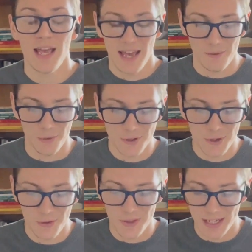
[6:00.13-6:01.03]
And we're
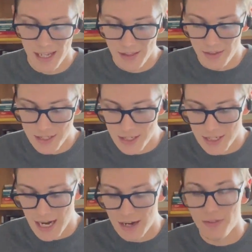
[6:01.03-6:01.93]
told that this is
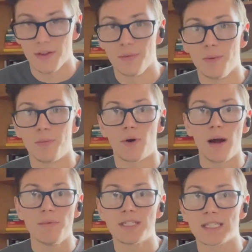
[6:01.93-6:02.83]
kind of the, the
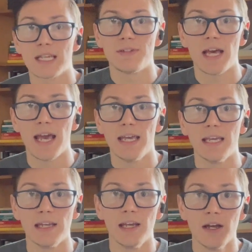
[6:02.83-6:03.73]
promise that's
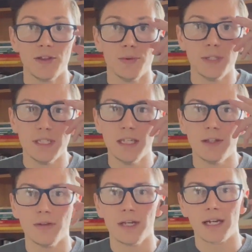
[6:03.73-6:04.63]
hanging through
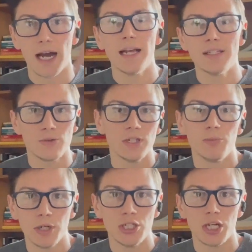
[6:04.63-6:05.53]
Ezekiel that God is going to
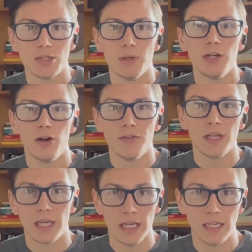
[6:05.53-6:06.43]
bring judgment on the
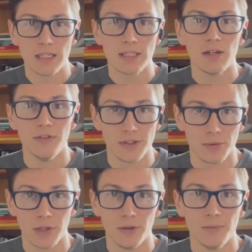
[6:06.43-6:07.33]
kings of
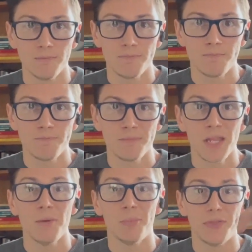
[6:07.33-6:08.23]
Israel,
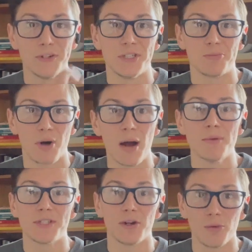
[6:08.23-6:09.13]
but there's this
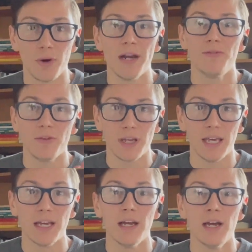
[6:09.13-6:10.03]
promise that a rightful
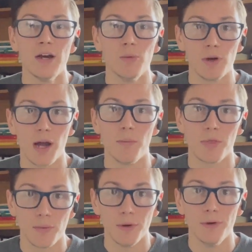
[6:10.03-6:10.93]
king will come
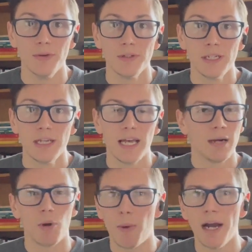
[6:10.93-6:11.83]
through. And
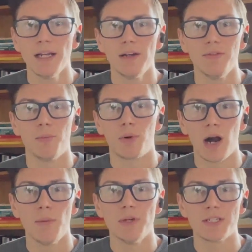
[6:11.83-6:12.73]
I'm reminded of the
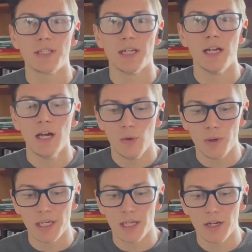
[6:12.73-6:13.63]
promise that
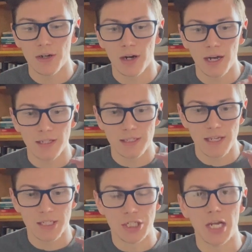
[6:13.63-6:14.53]
we hear as,
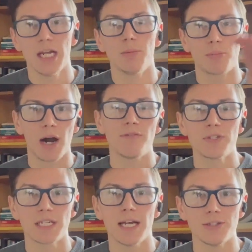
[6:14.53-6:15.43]
as Jacob
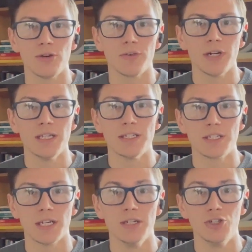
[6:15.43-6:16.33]
prophesies over his
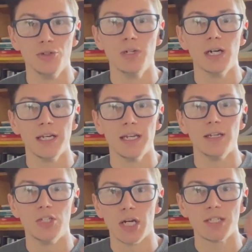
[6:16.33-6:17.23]
son Judah
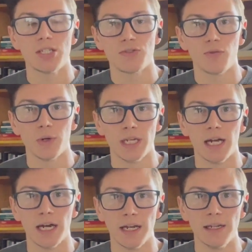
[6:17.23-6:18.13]
in Genesis
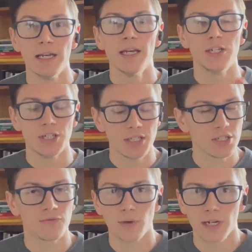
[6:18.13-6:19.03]
49. In
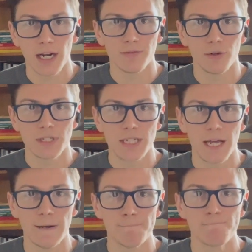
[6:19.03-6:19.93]
Genesis 49, verse
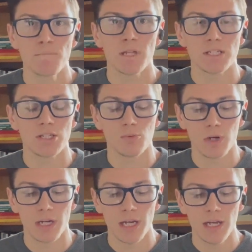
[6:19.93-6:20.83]
10, this is
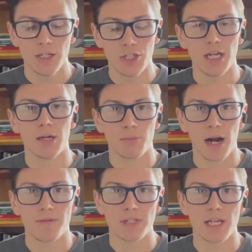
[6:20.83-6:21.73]
what Jacob
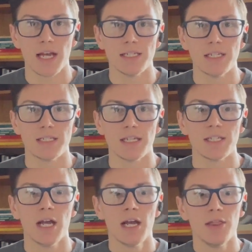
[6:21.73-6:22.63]
prophesies. He
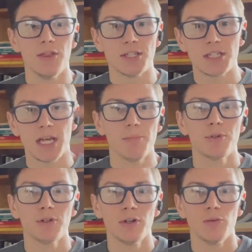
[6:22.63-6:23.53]
says, The
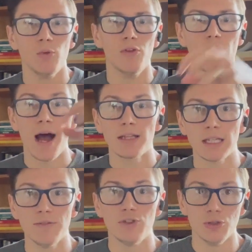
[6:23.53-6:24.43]
scepter will not
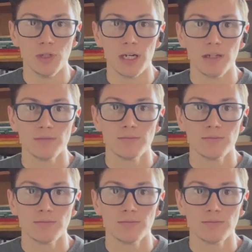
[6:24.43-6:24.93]
leave Judah.